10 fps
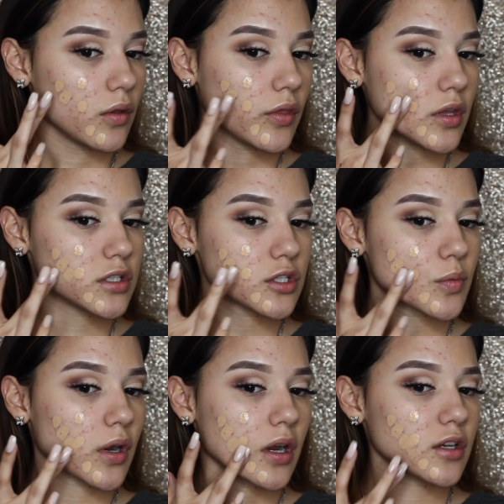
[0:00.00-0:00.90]
this is
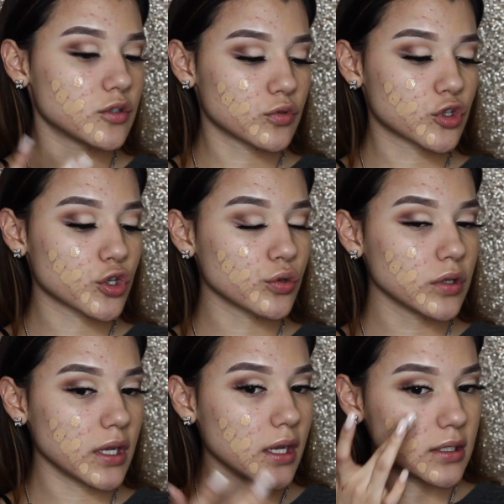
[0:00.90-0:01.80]
where it's
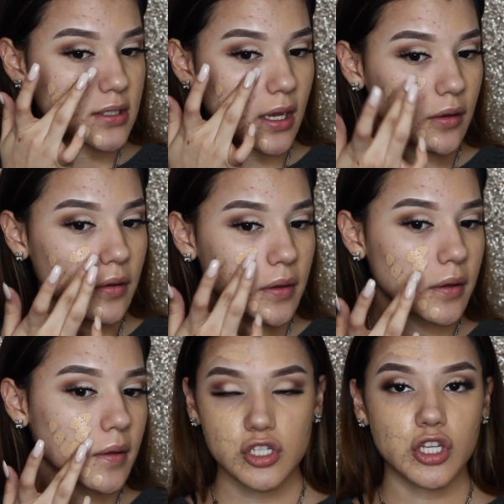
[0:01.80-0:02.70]
truly going to tell.
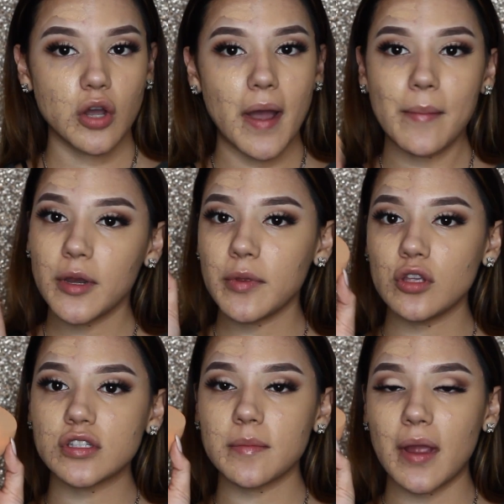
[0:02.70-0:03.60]
So I'm going to be
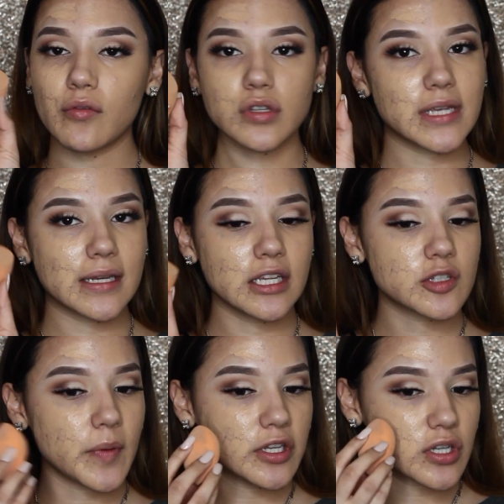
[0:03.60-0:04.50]
using my Real Technique
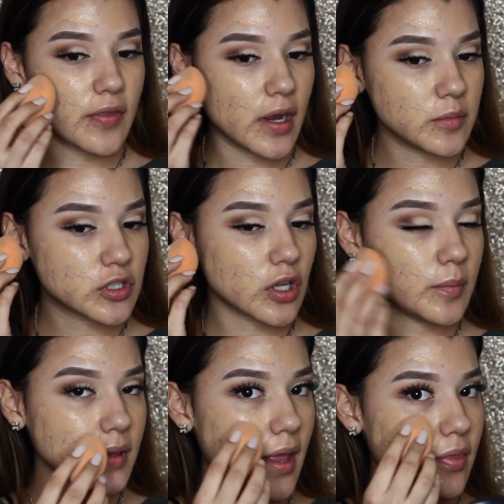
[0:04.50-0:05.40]
sponge, and then I'm just going
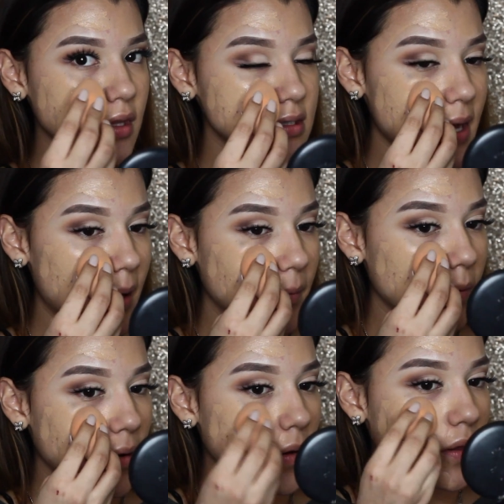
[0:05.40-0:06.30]
to blend this out
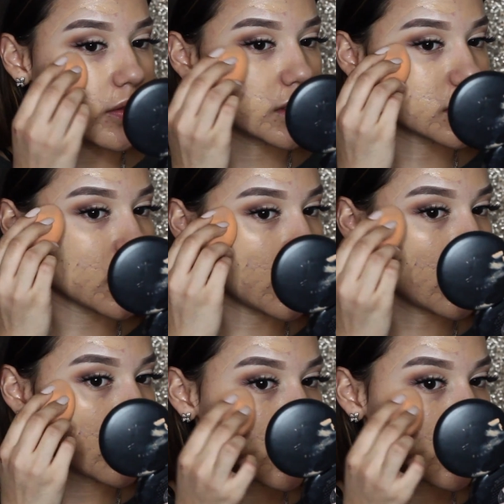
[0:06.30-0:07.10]
on this side.